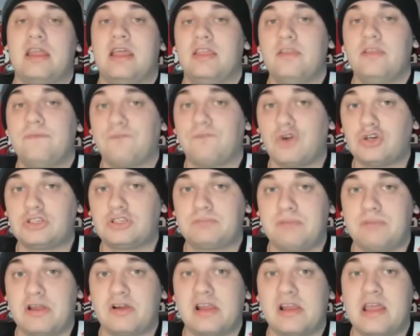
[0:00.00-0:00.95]
In the first
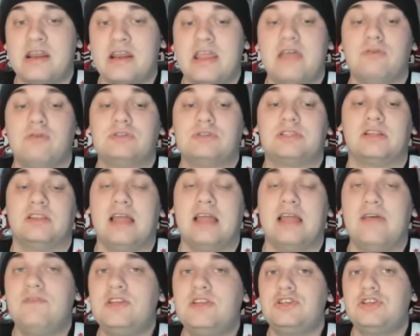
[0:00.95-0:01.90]
period, it was
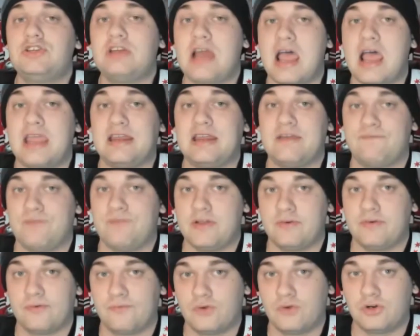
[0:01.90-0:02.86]
11 9 in
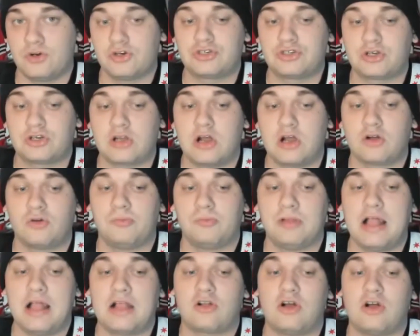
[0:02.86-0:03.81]
favor for your Chicago
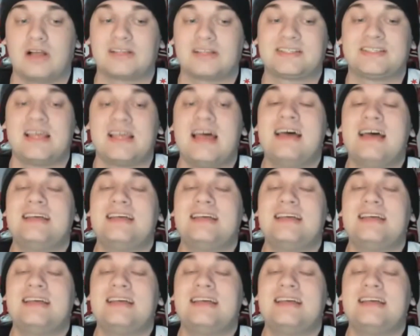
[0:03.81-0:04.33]
Blackhawks.